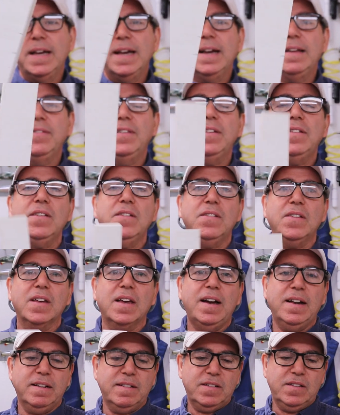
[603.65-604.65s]
And this is the
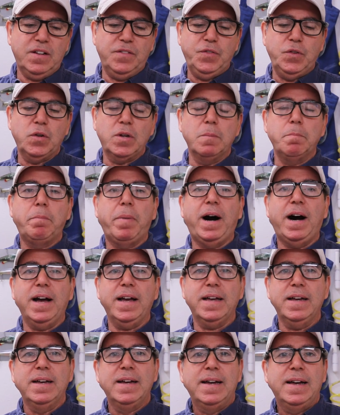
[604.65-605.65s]
kind of stuff you can
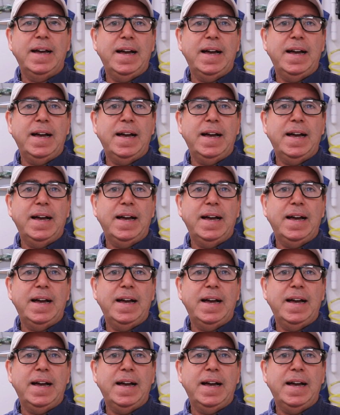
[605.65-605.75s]
buy